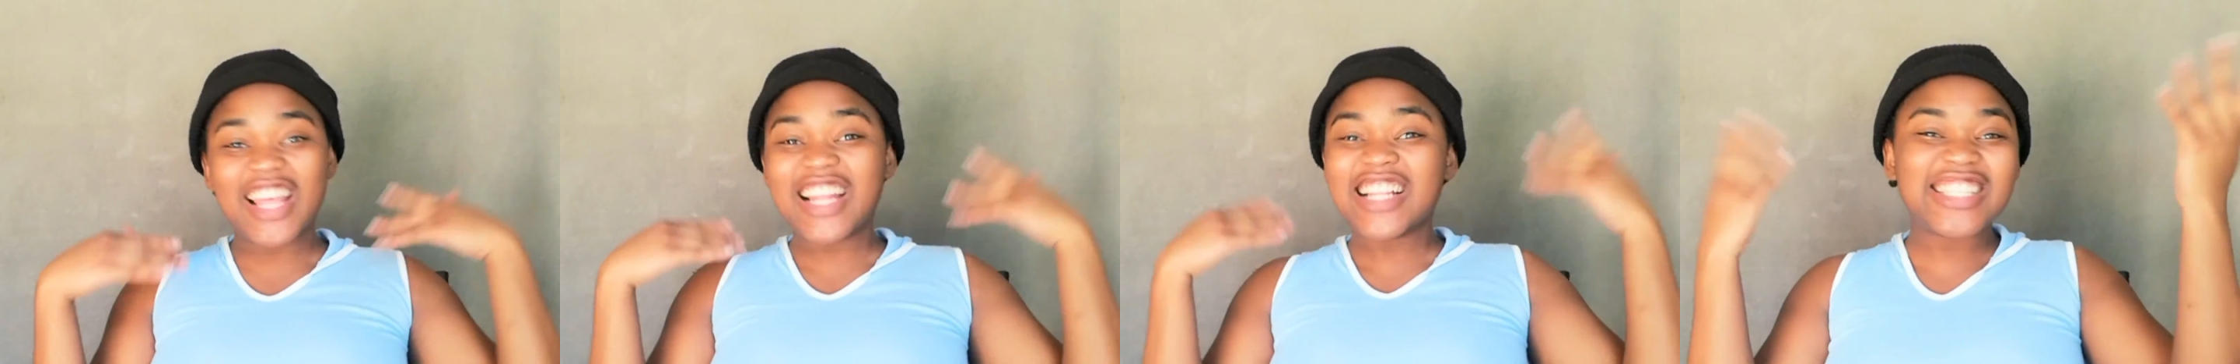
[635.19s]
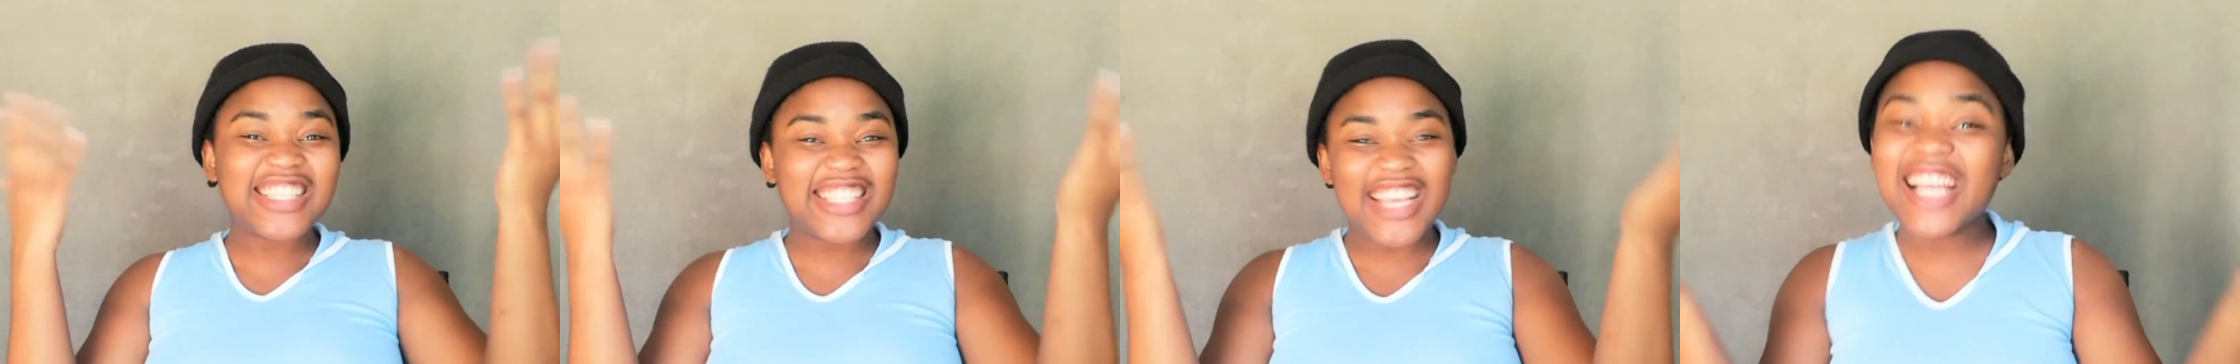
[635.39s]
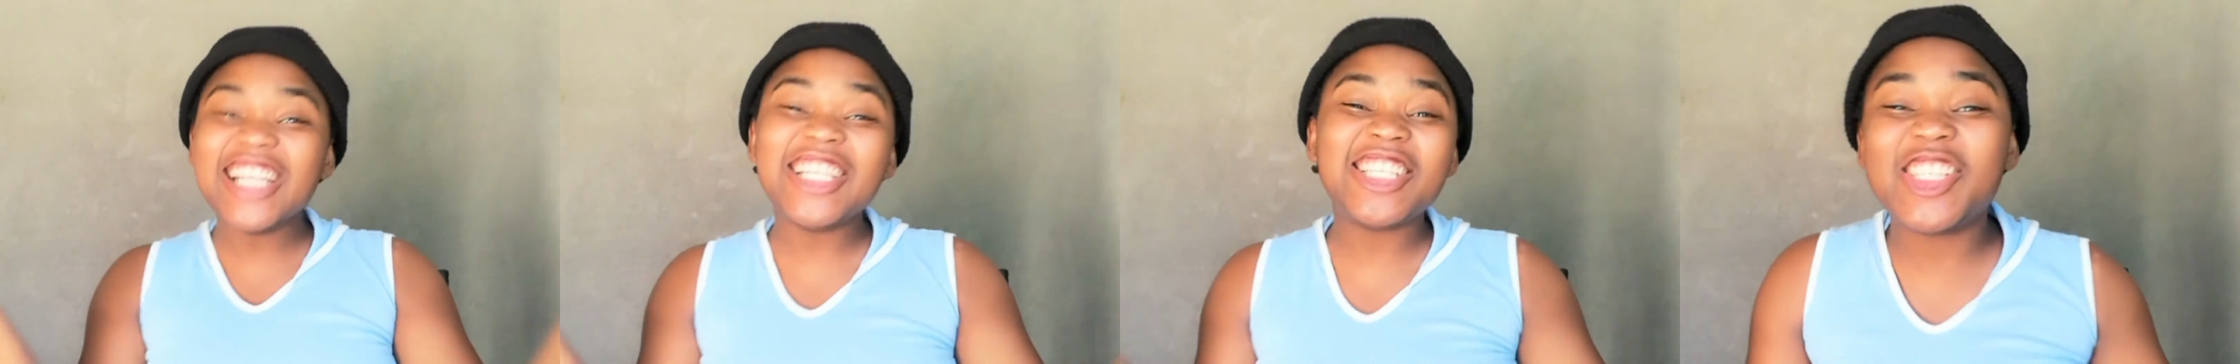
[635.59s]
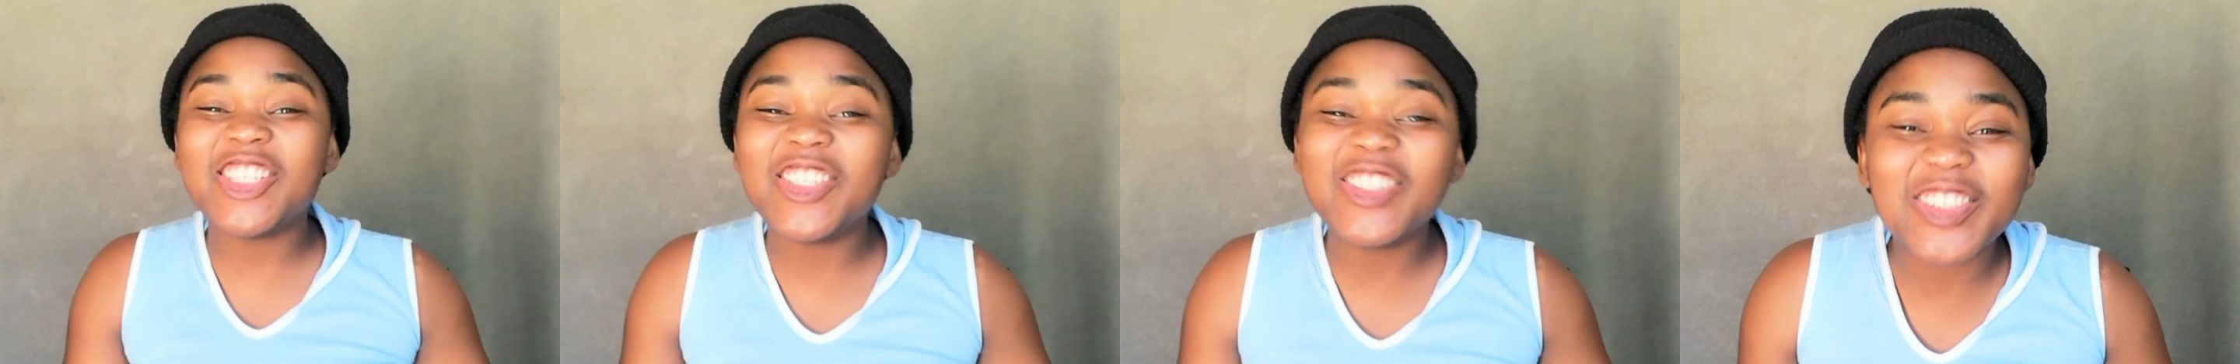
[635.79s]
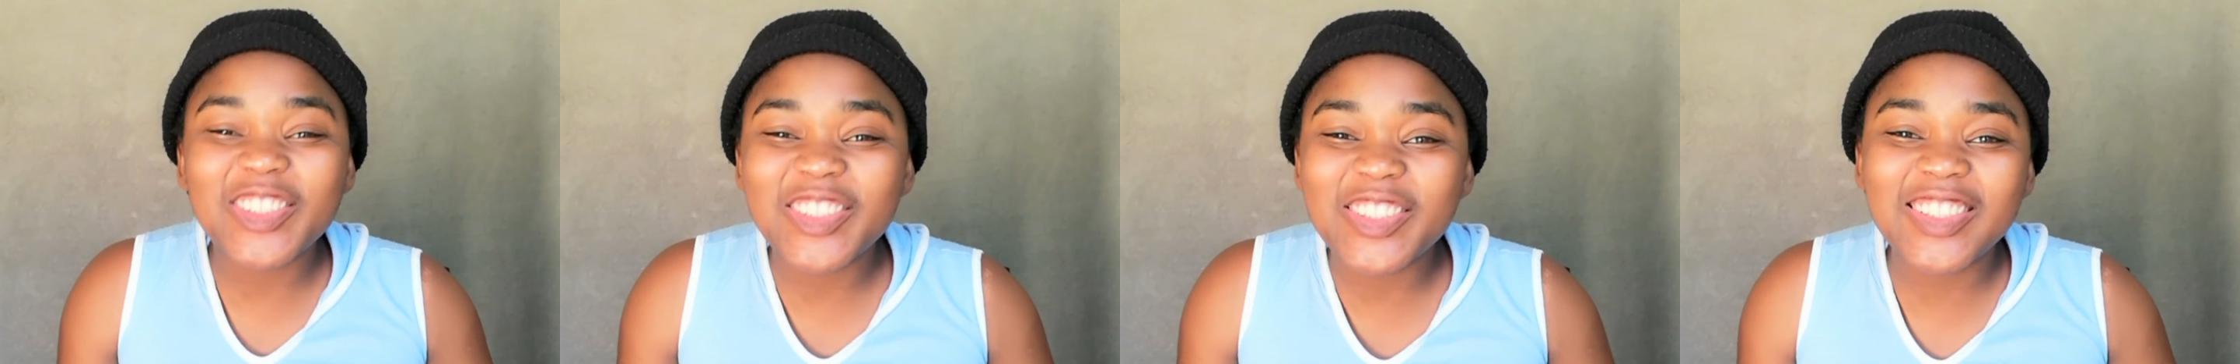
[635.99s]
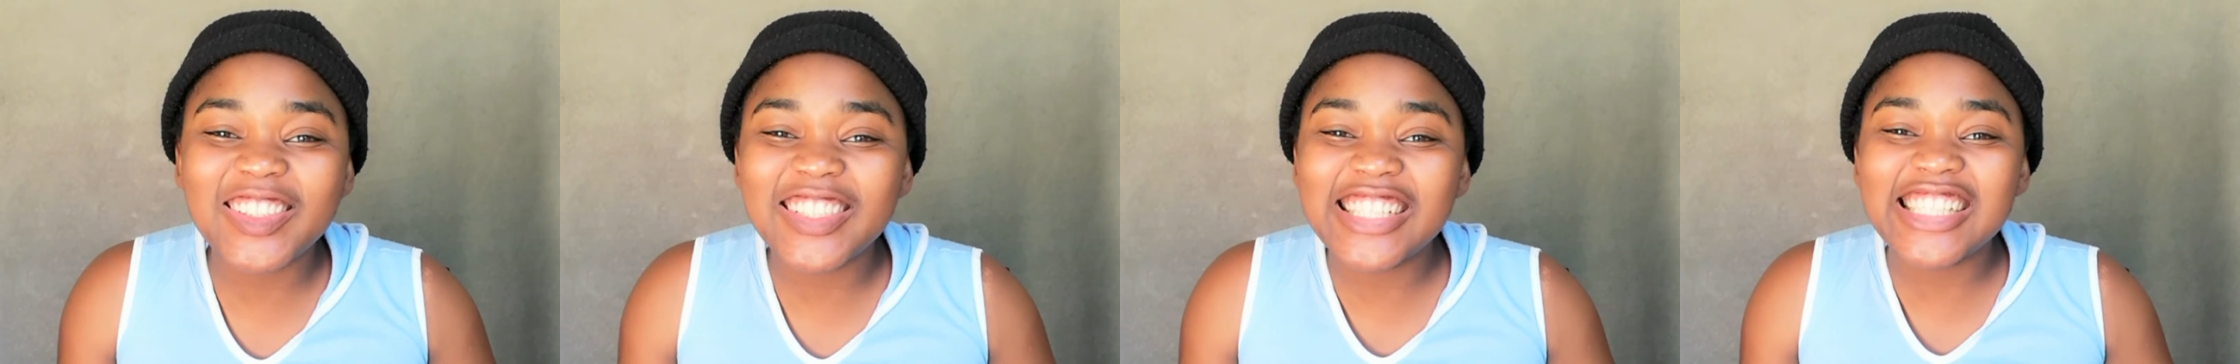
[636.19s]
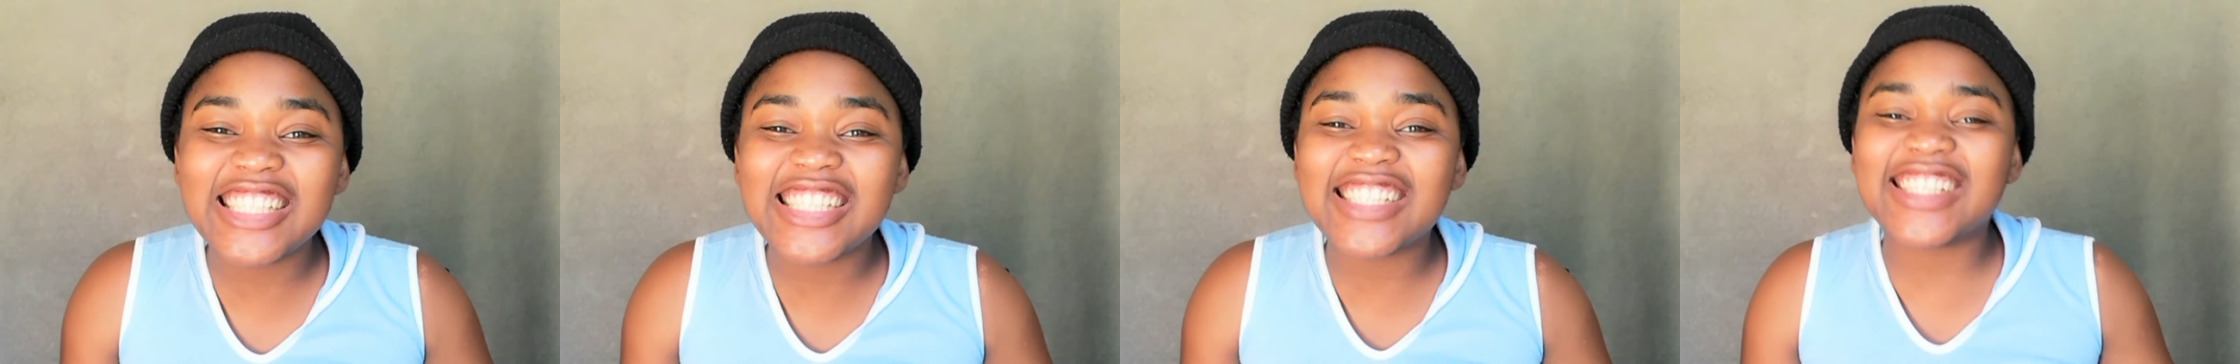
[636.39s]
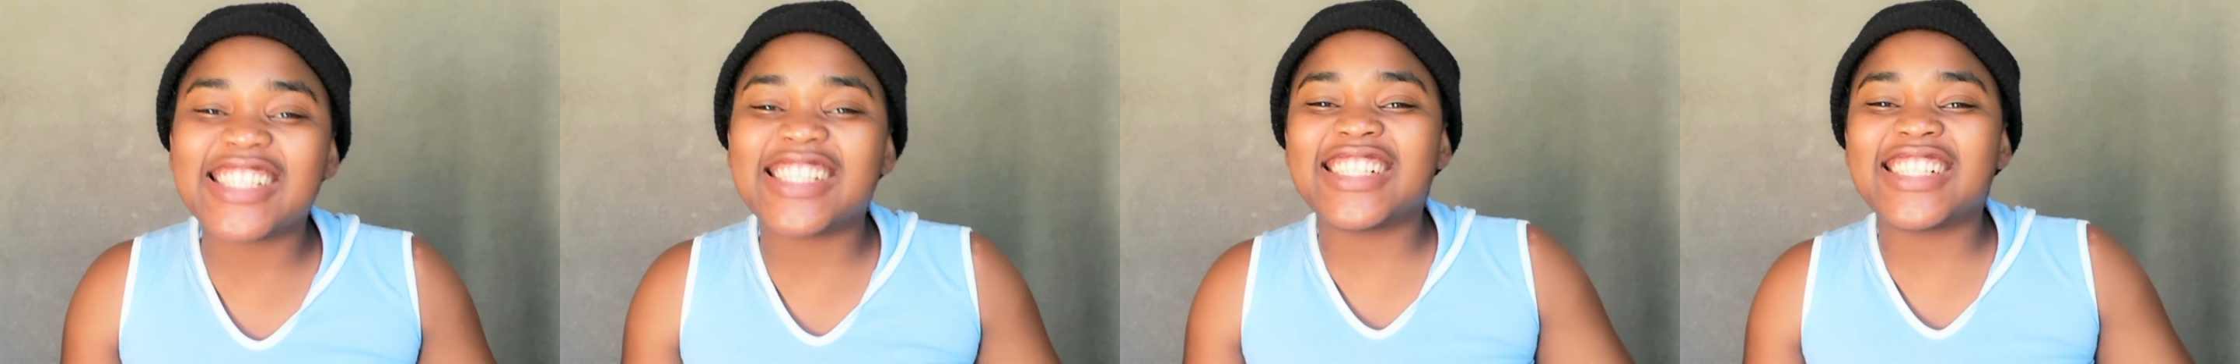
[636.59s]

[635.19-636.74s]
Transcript: then stay tuned.